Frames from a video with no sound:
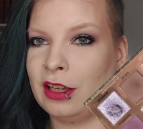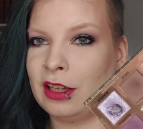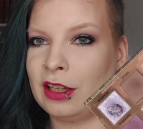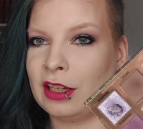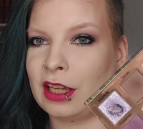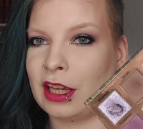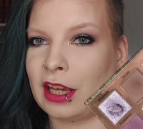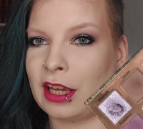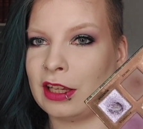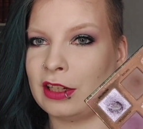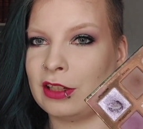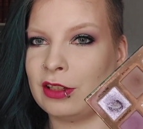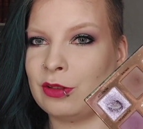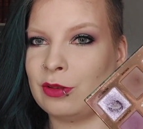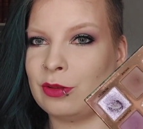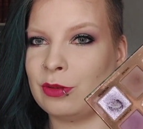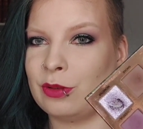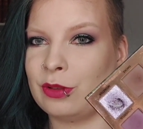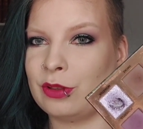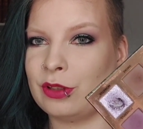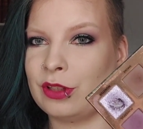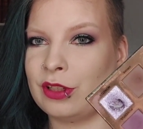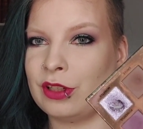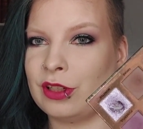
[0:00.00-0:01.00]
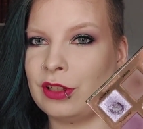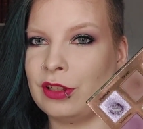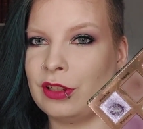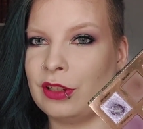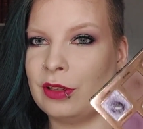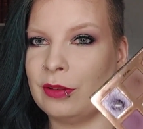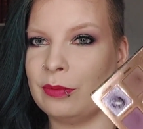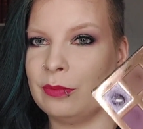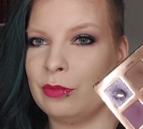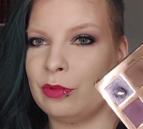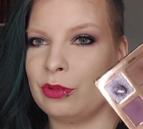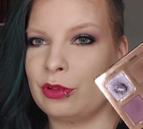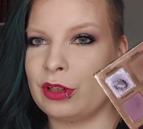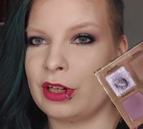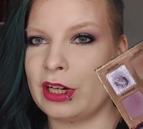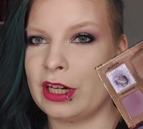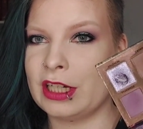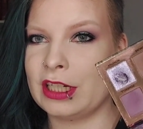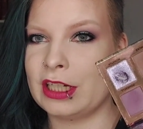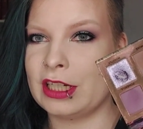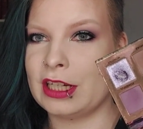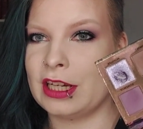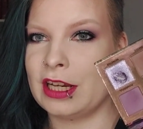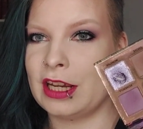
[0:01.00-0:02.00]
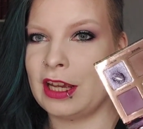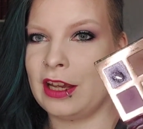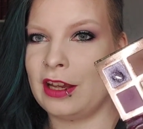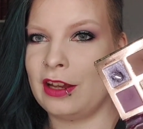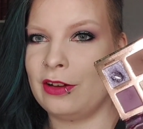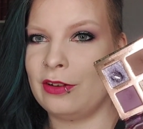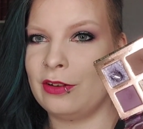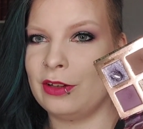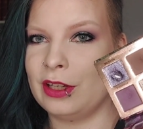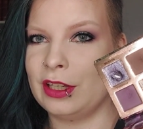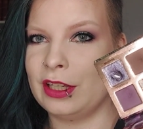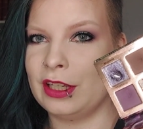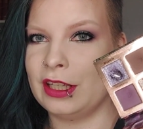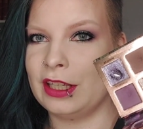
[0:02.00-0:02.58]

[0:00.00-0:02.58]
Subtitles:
Can you see them right now?